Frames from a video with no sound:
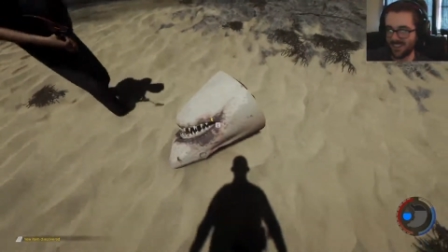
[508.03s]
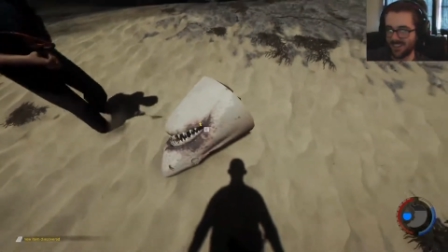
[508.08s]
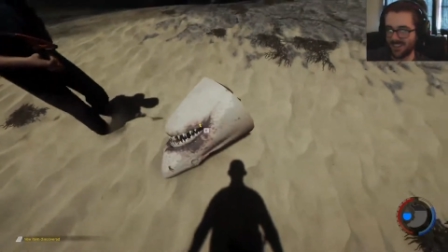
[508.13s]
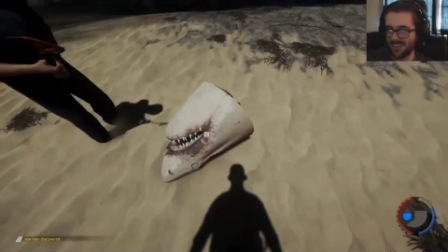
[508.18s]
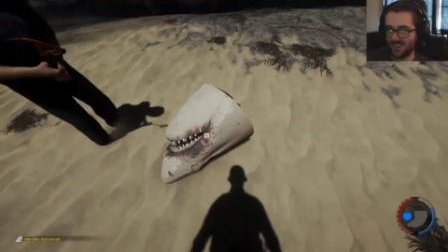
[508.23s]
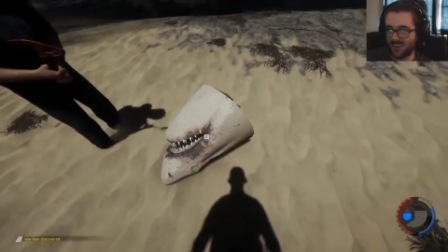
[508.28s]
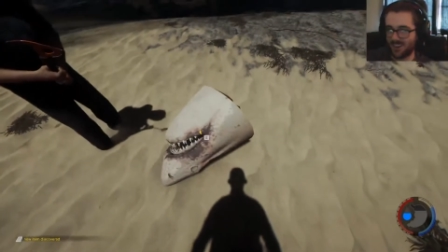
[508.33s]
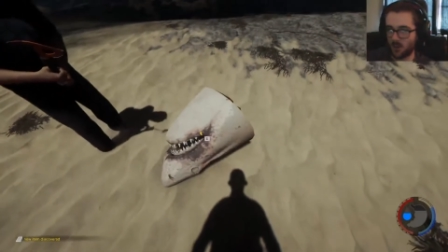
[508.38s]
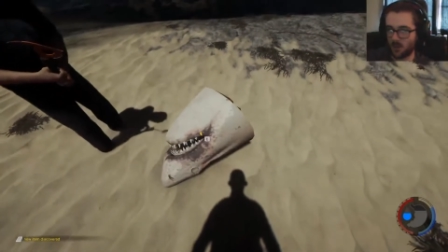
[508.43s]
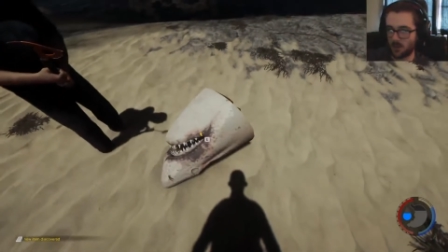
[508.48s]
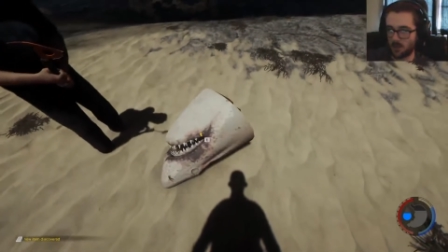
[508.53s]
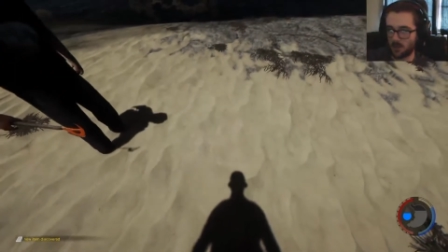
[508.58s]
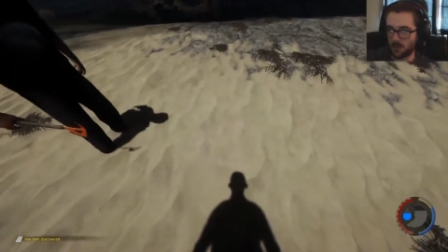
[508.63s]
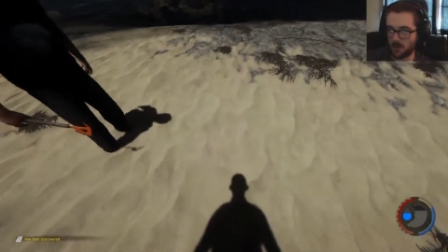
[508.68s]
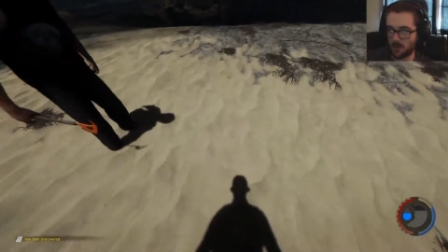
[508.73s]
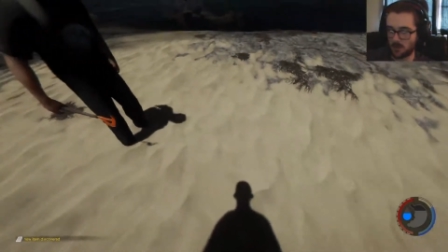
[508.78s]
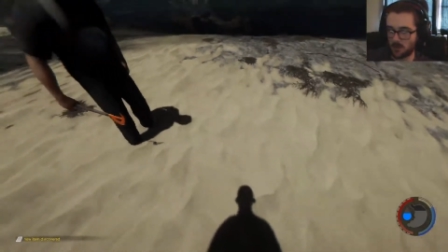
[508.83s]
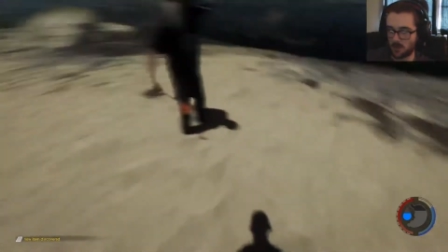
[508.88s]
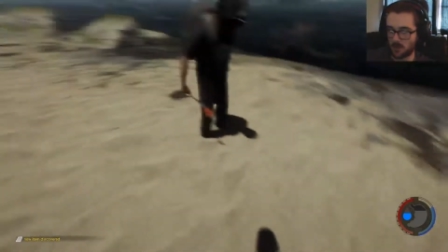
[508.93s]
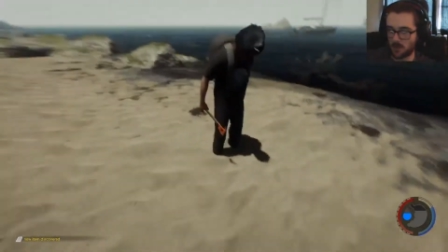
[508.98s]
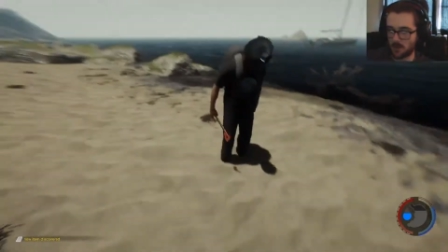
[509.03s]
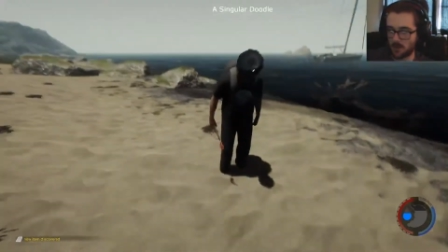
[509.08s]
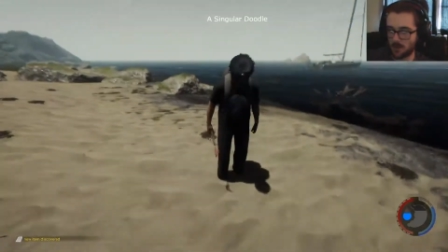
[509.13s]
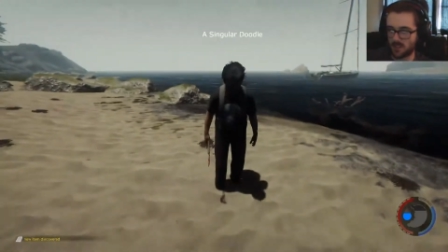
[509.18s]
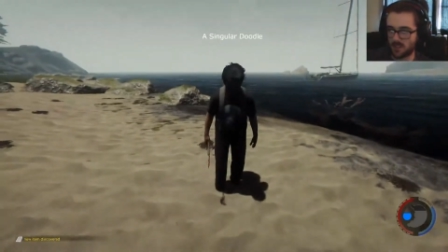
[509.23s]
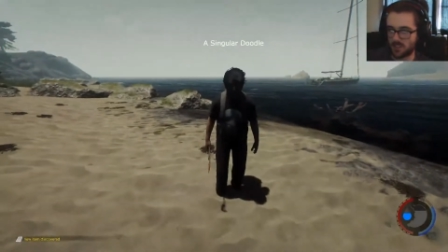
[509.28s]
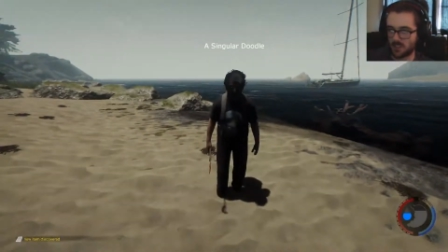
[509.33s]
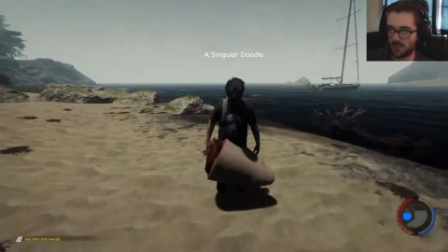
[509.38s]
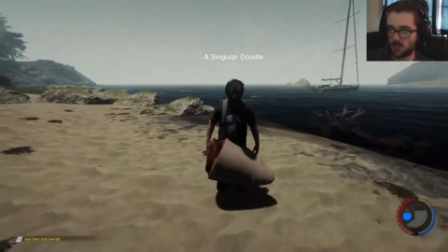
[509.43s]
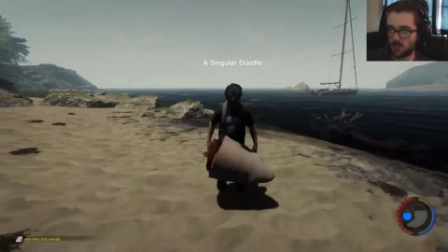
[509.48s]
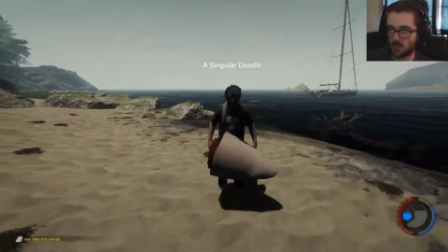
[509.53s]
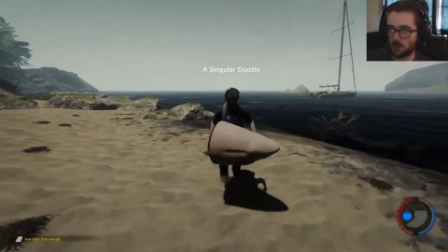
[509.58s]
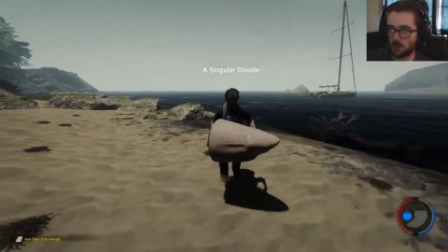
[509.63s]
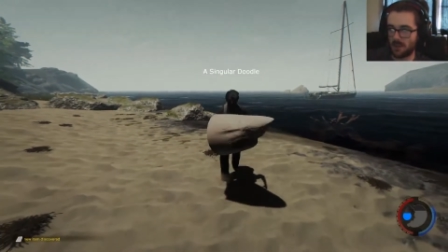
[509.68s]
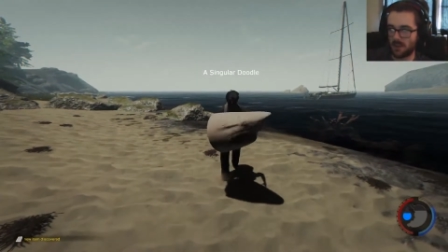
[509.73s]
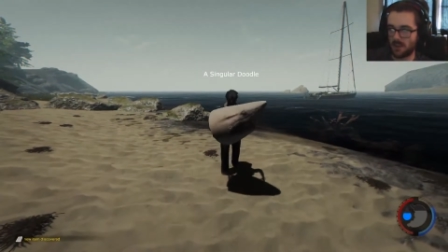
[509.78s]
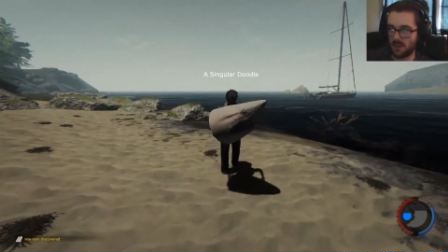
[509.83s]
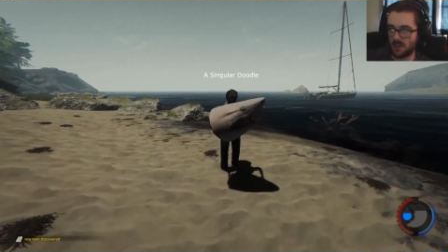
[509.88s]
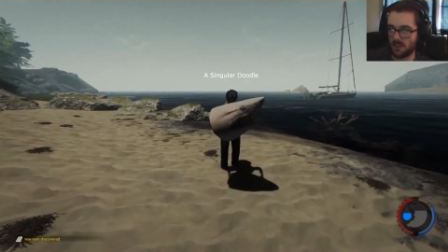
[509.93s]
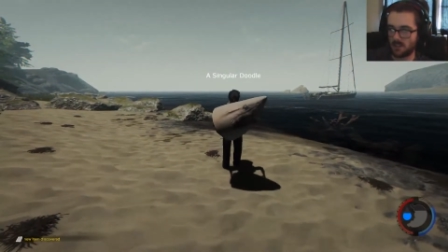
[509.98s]
I hope we can. We could probably make like a
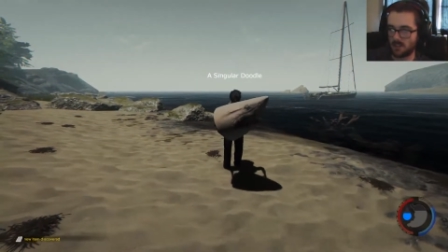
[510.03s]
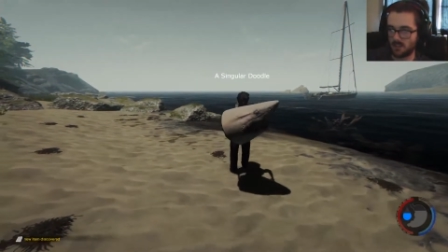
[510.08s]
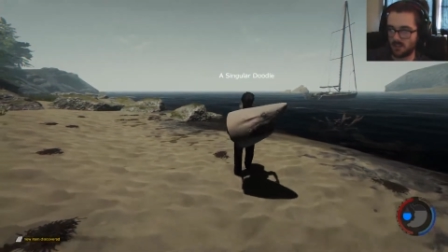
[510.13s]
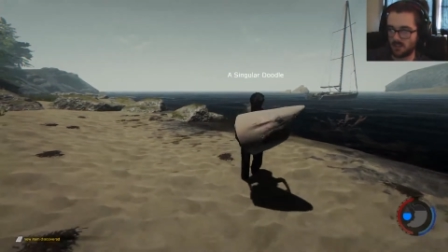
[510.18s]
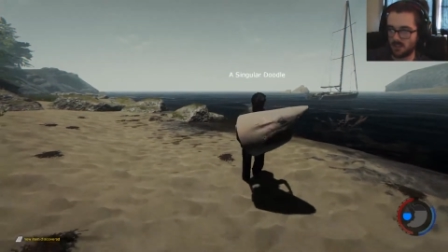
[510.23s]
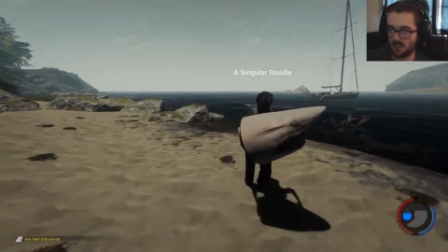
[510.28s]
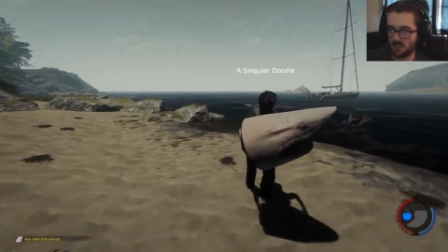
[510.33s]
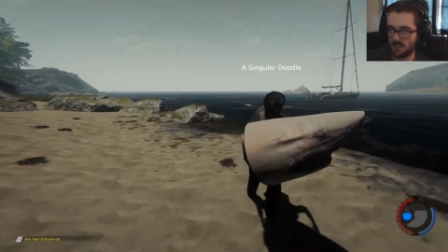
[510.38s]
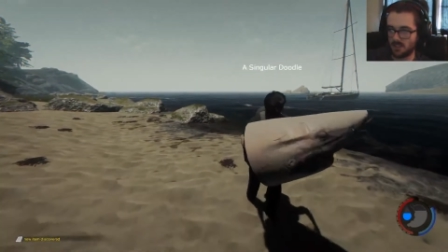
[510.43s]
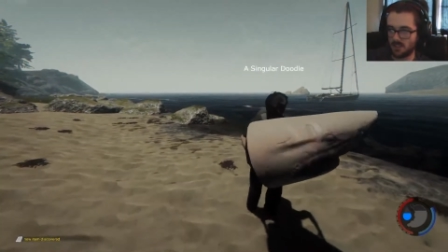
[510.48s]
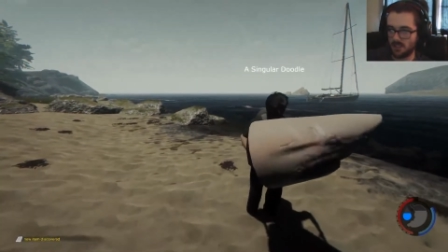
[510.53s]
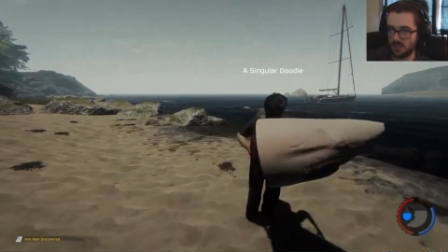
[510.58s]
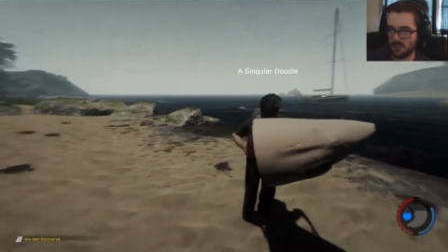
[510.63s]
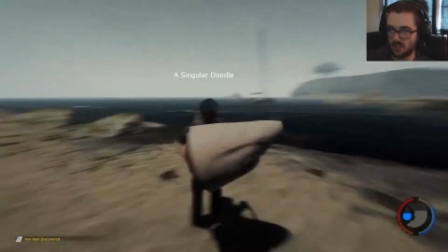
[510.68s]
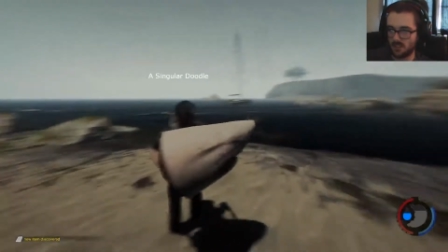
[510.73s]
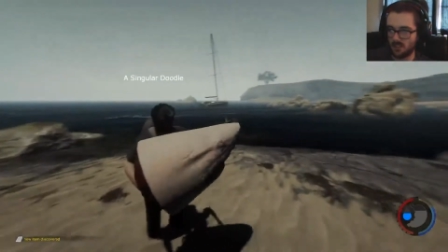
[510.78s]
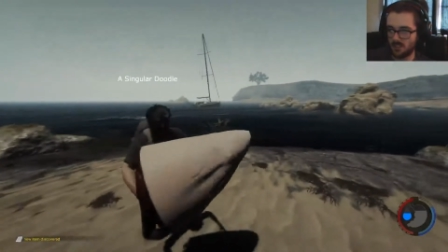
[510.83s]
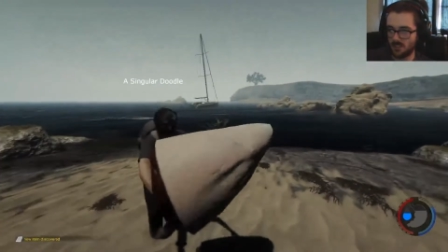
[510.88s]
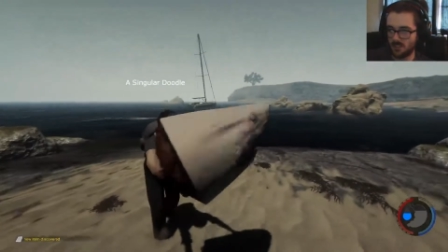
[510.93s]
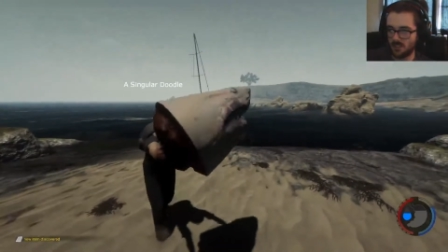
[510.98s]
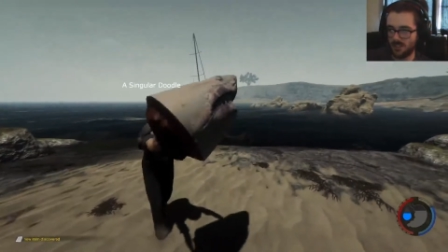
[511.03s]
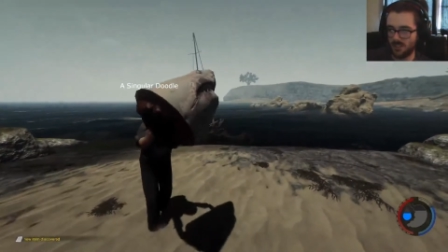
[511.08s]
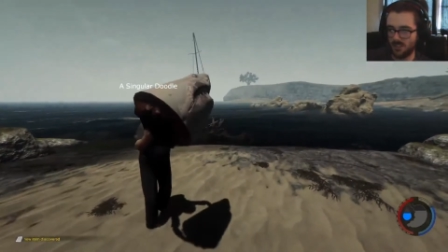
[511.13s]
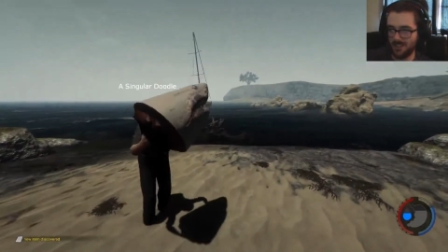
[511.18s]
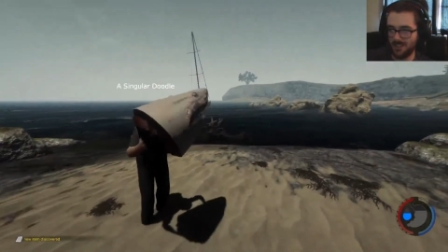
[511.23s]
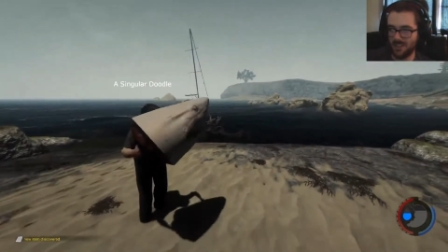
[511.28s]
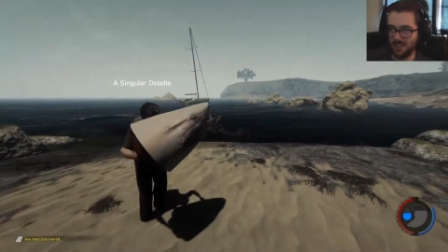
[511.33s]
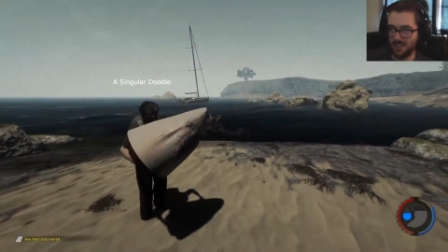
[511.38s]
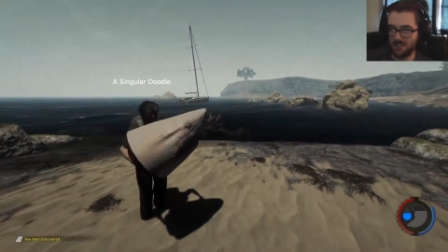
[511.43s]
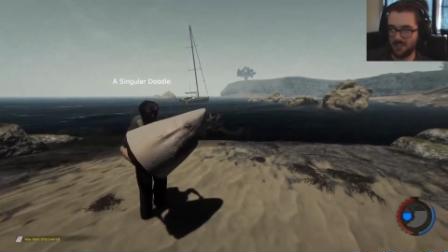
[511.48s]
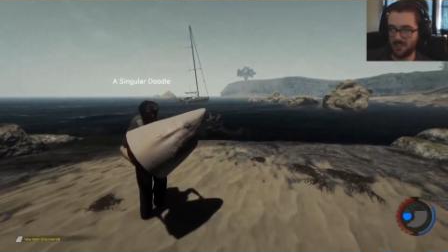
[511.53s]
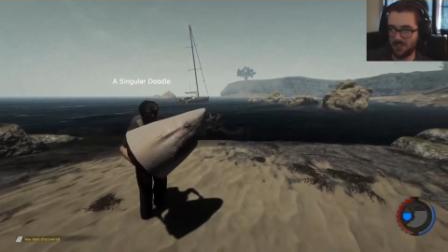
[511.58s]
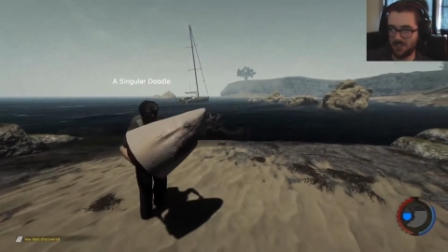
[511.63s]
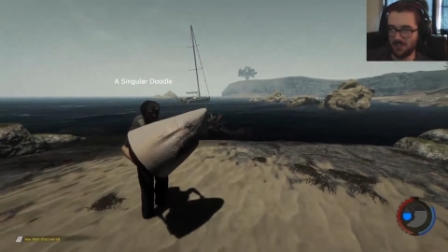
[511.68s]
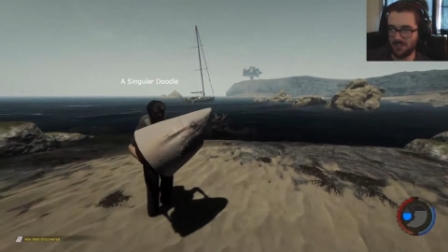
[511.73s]
trophy out of it. Nice, dude.